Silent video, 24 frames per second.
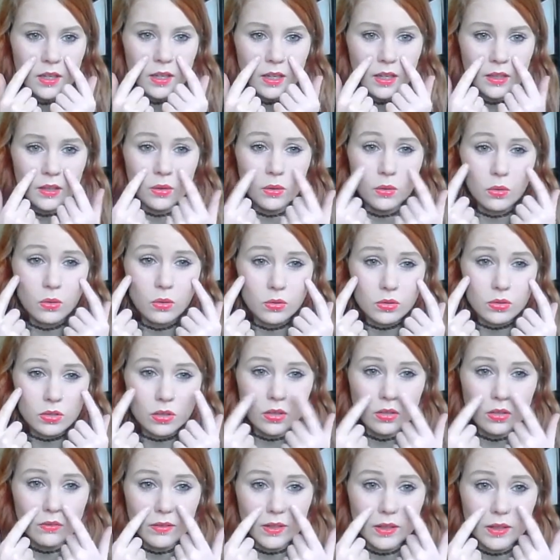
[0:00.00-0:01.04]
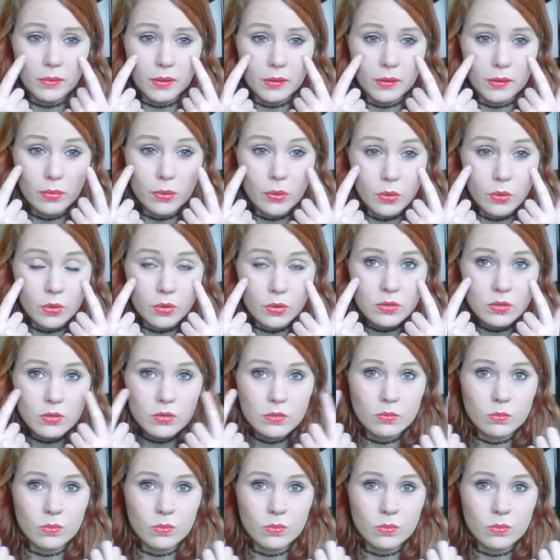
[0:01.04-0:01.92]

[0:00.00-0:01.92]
and also really big pores,